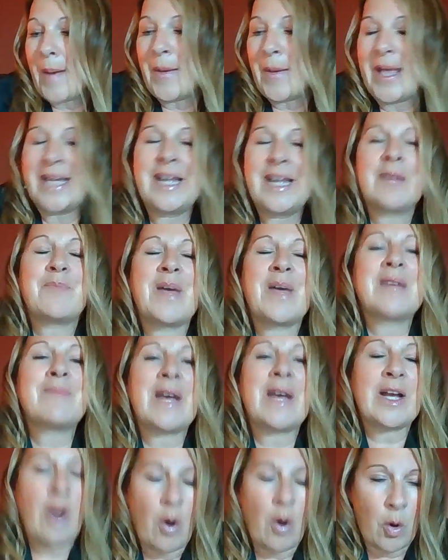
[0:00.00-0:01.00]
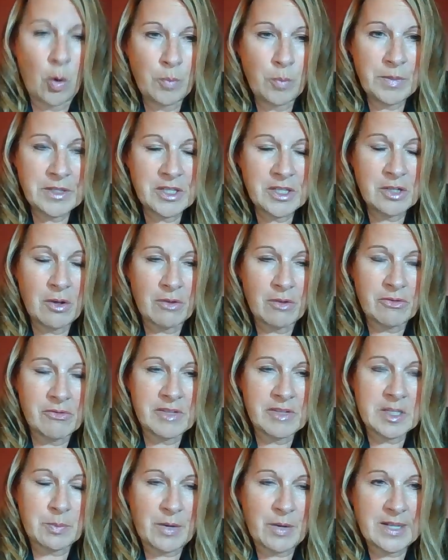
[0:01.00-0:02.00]
It had been my hope to go through
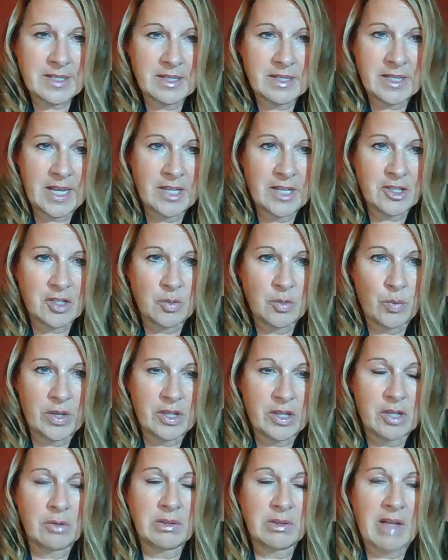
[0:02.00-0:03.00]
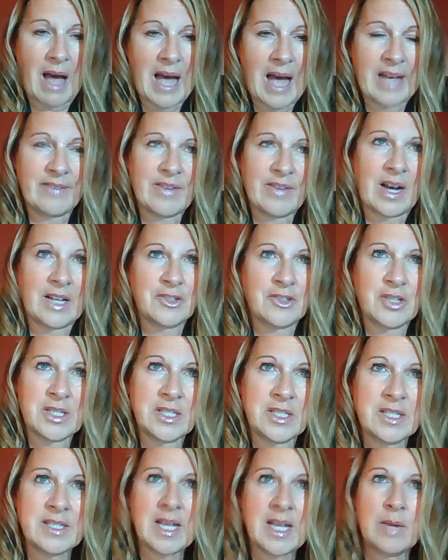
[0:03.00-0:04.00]
this presentation with you live,
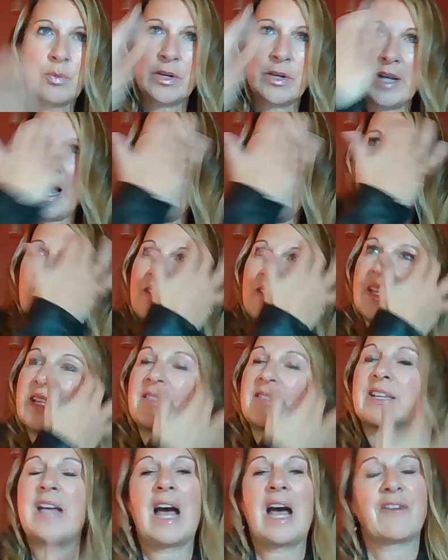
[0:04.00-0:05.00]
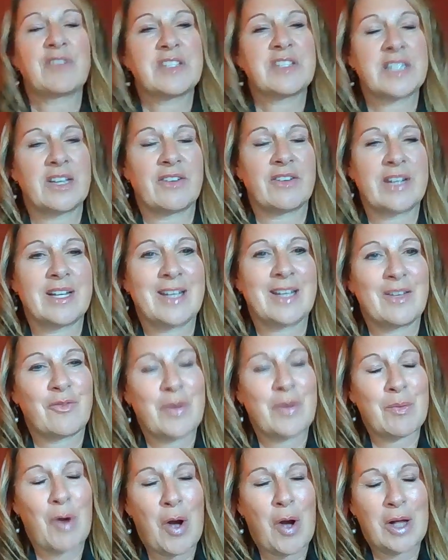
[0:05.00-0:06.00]
just as I would have in the cafeteria if
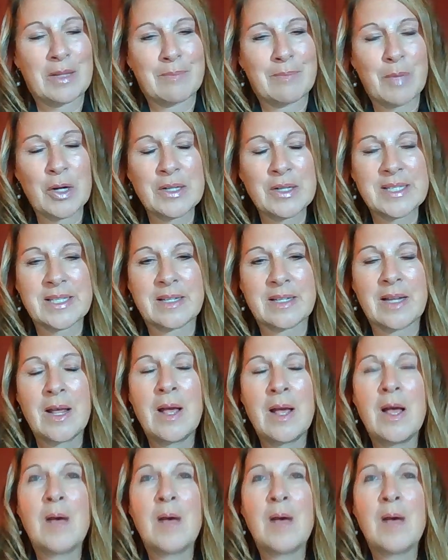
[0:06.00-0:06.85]
we were all in person.